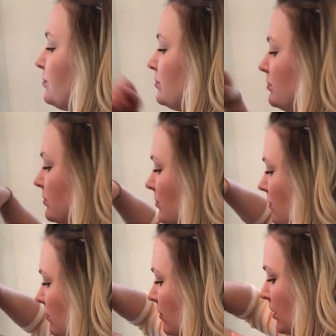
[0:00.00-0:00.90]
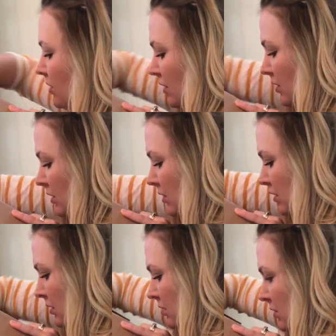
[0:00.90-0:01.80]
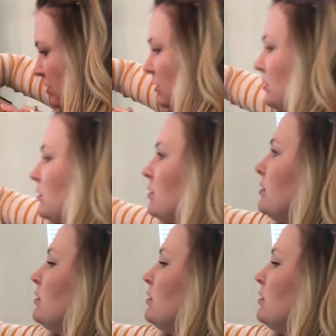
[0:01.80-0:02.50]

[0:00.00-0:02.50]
(no one is talking)